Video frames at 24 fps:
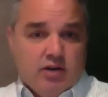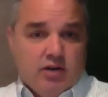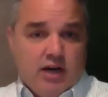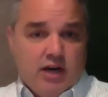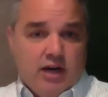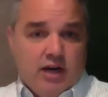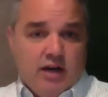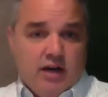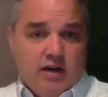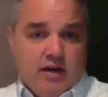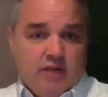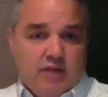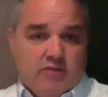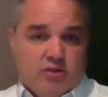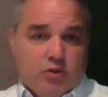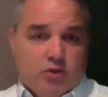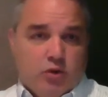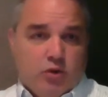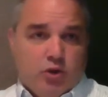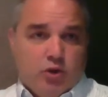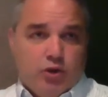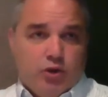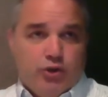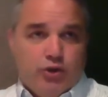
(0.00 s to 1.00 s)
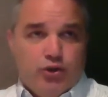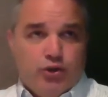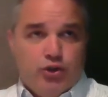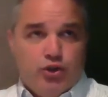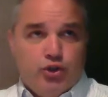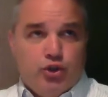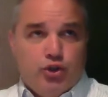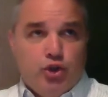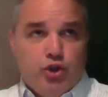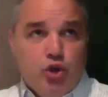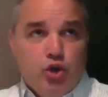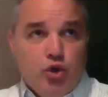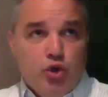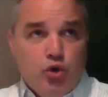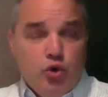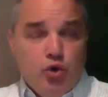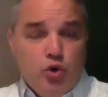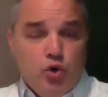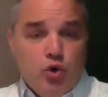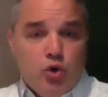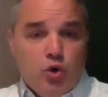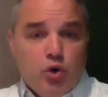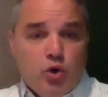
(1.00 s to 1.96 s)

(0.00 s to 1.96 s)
and I've sold 2